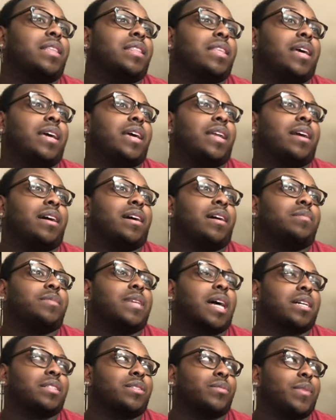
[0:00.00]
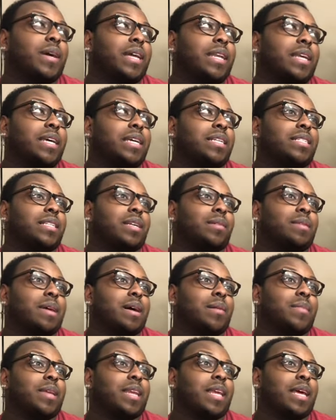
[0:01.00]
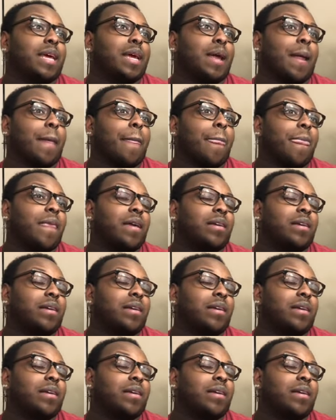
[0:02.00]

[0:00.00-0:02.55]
and then Dr. Wendy ends up coming in.